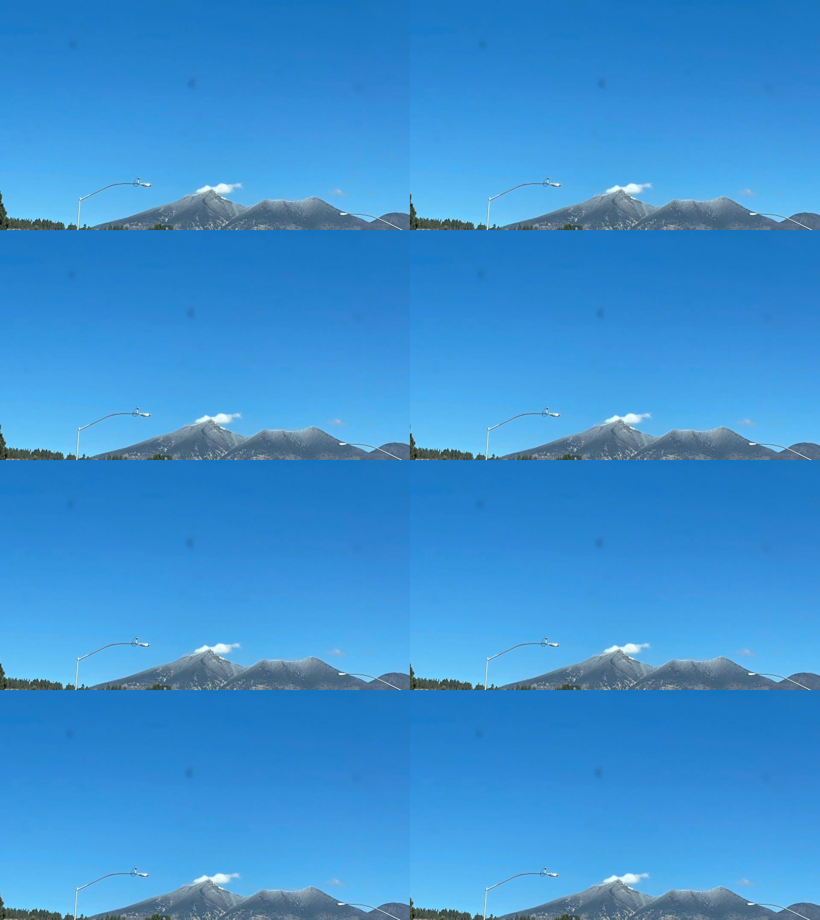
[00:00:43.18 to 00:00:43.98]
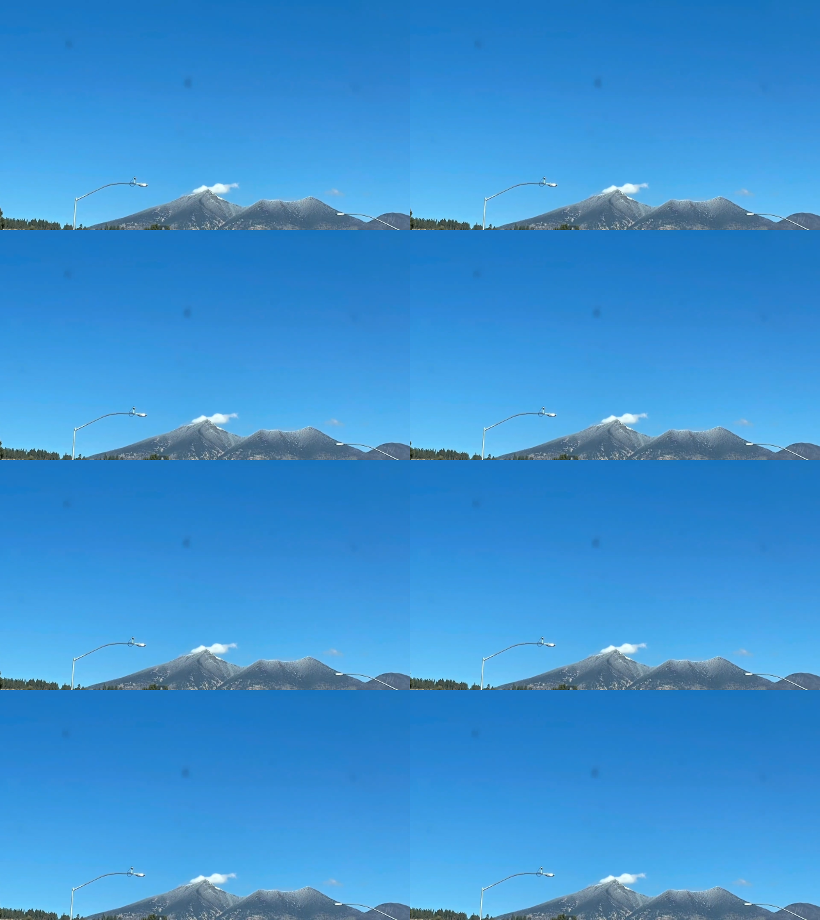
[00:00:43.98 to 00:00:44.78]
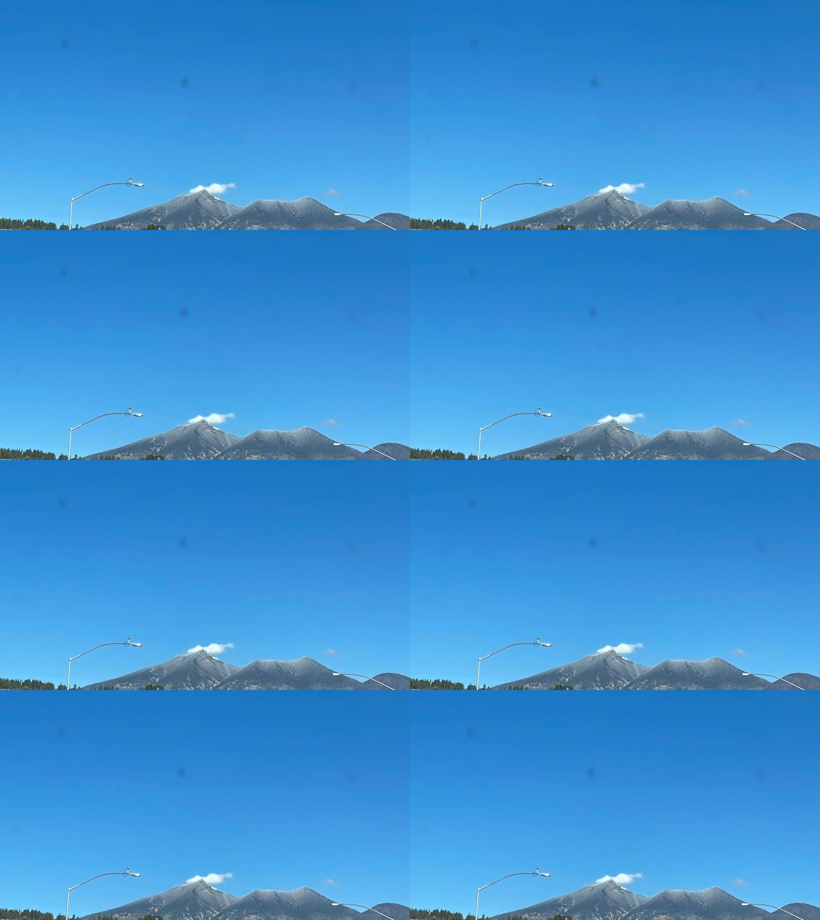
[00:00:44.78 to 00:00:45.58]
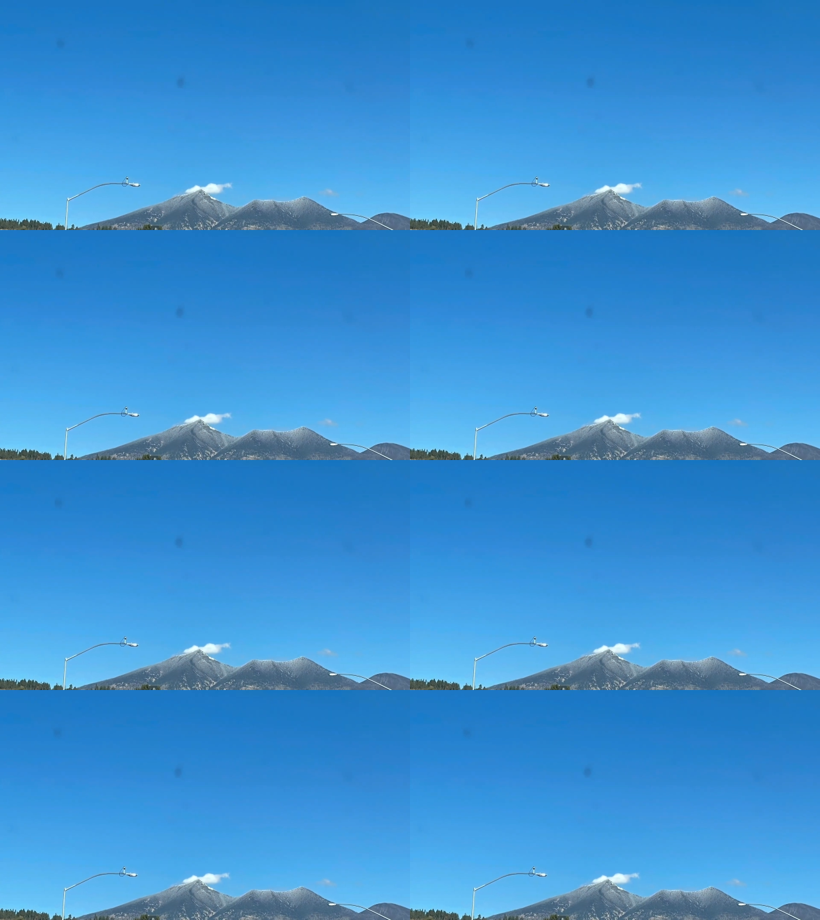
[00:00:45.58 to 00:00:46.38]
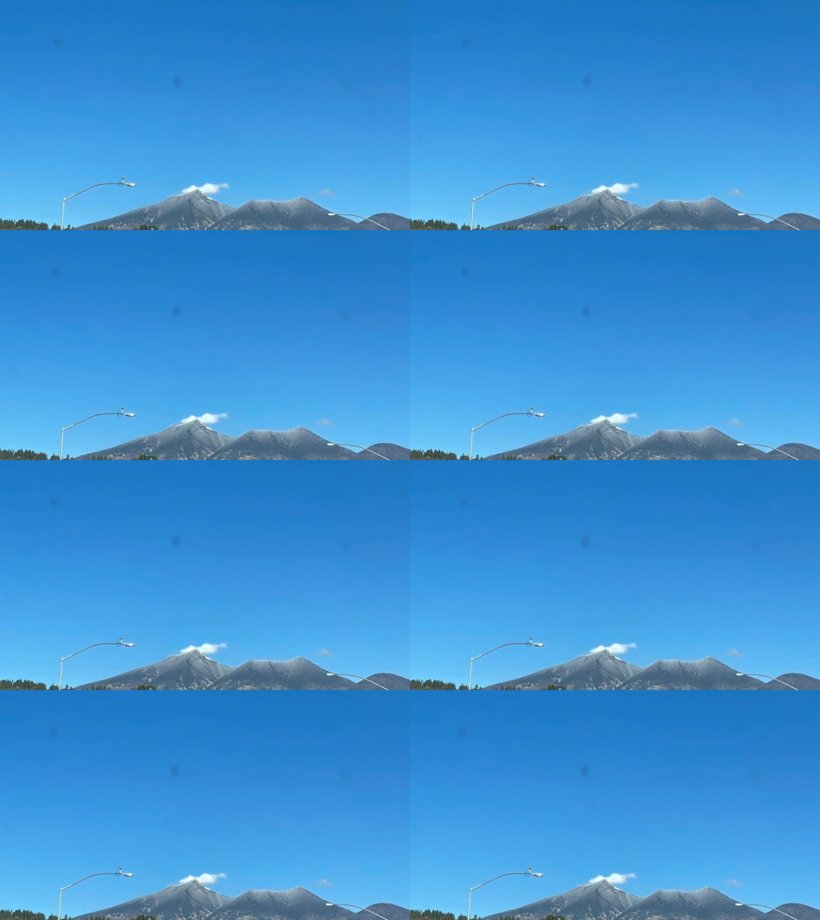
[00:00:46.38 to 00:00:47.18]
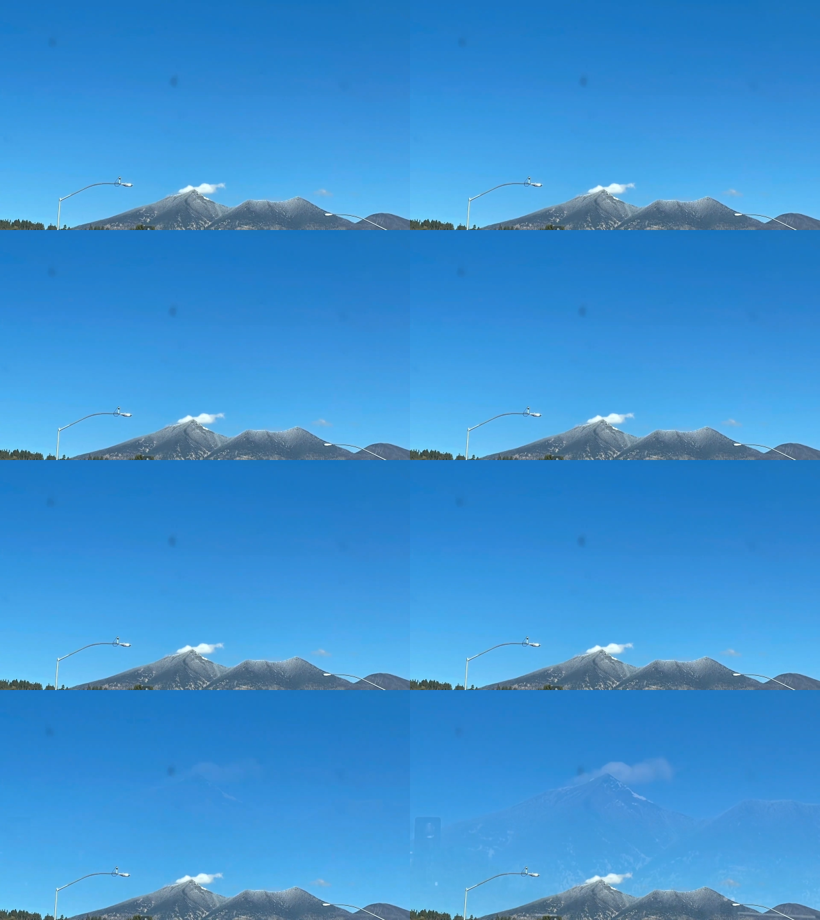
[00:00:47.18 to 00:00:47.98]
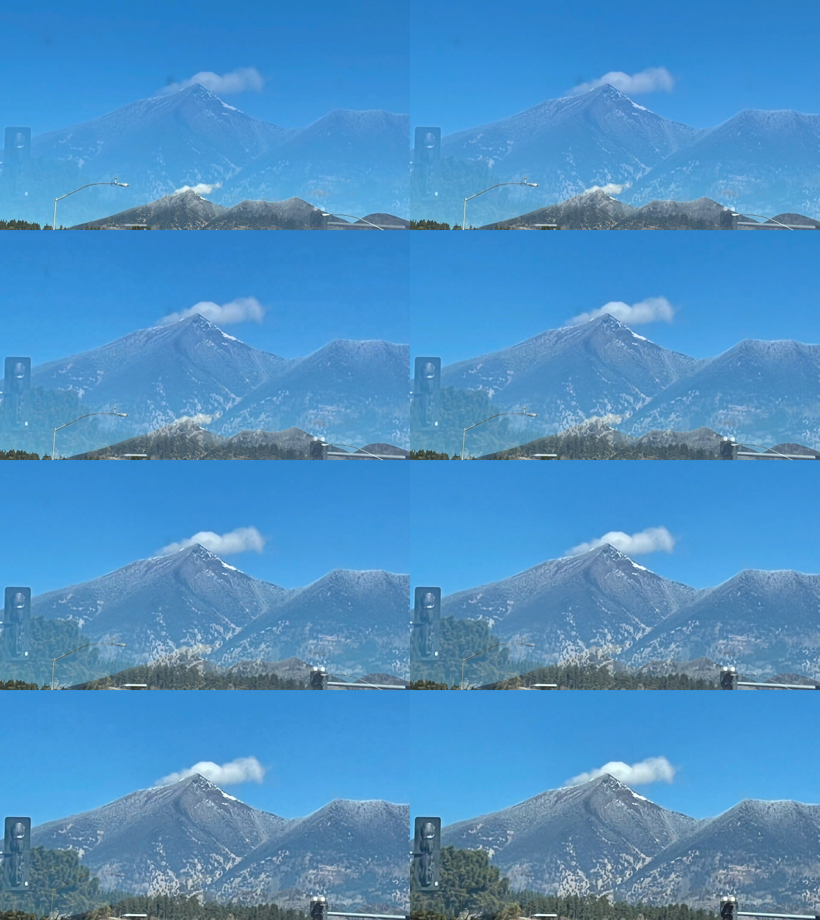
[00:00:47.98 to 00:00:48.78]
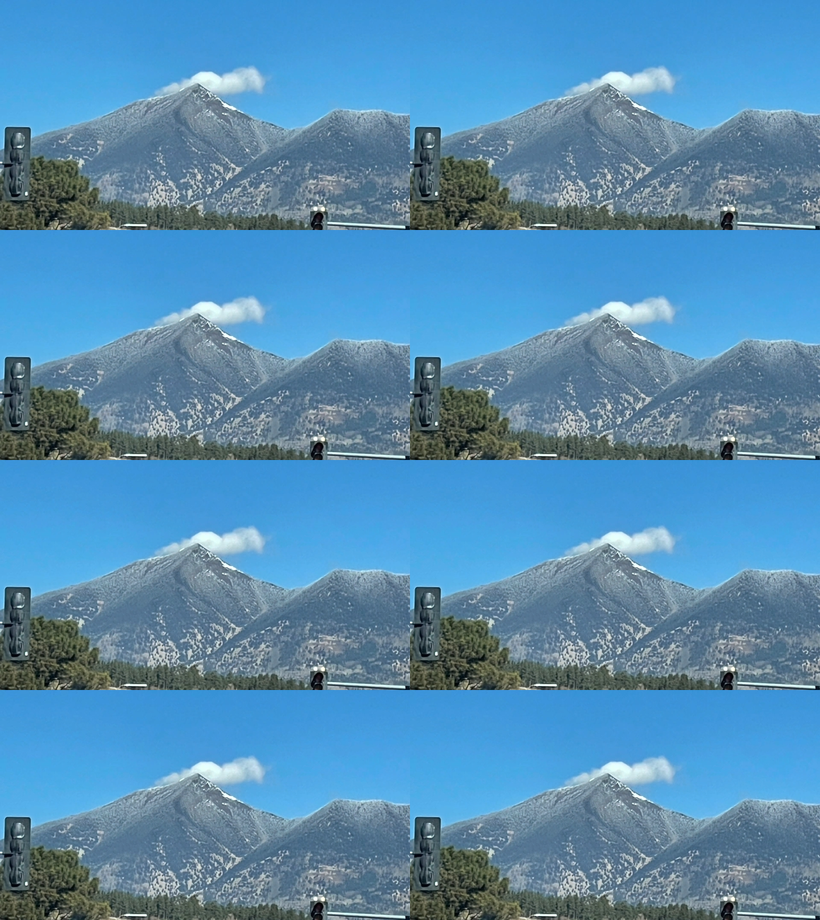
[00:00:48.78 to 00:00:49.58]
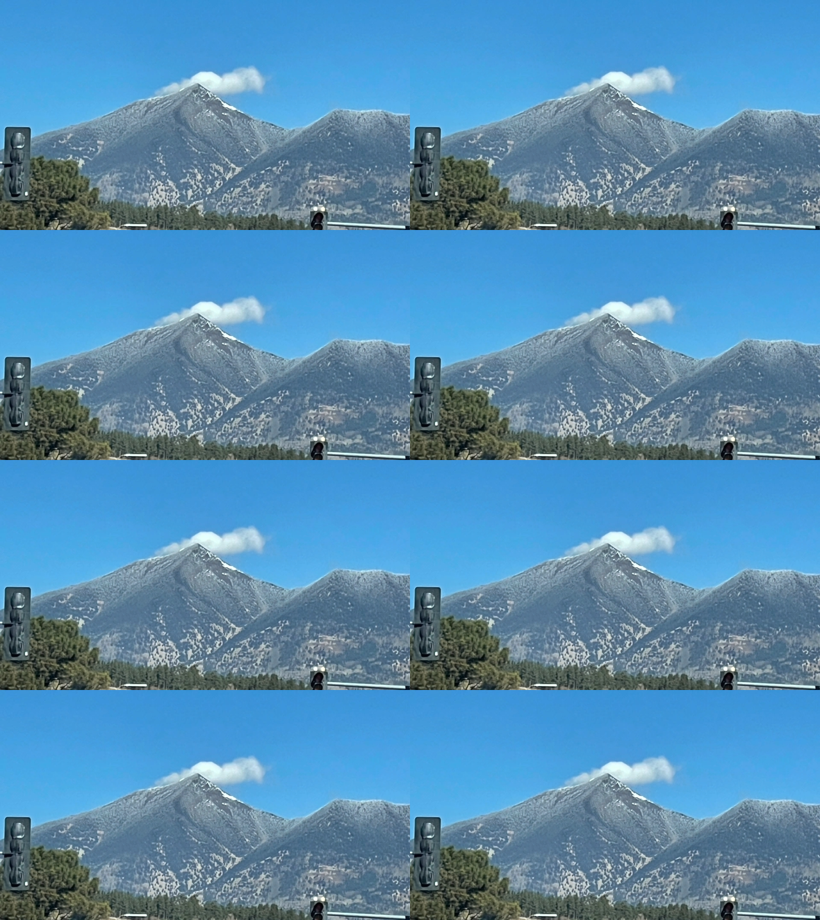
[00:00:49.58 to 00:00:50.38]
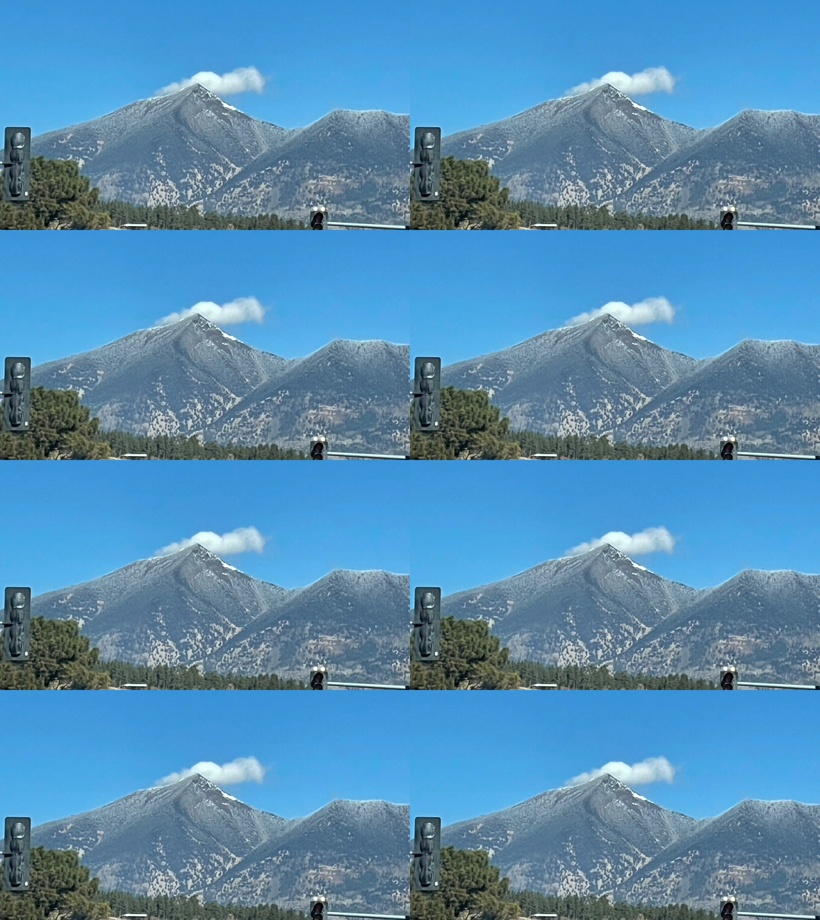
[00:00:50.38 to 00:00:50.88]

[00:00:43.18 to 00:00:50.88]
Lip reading: Nobody's mouth can be seen.